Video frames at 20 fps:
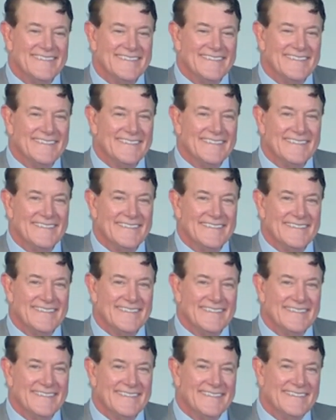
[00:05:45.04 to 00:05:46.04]

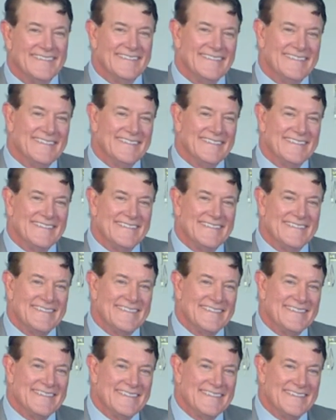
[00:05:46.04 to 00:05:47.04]

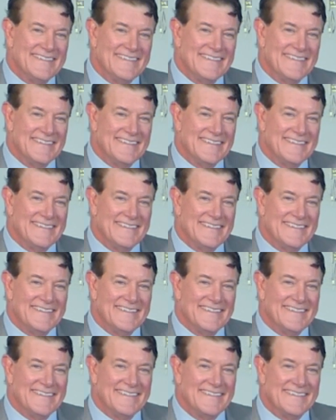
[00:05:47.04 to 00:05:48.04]

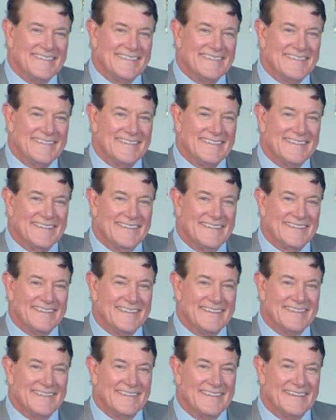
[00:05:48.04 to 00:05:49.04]

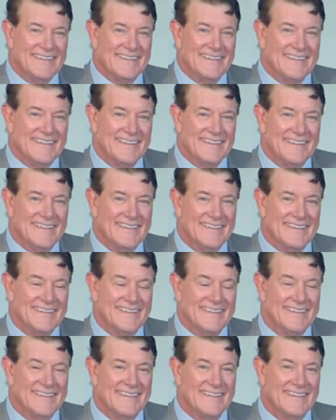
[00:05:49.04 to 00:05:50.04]

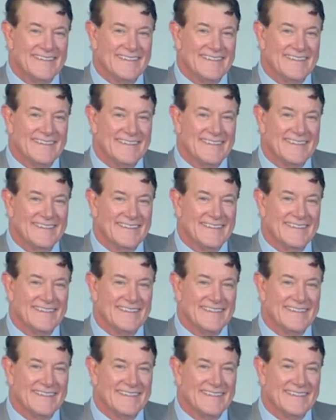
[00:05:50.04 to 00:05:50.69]
(silent)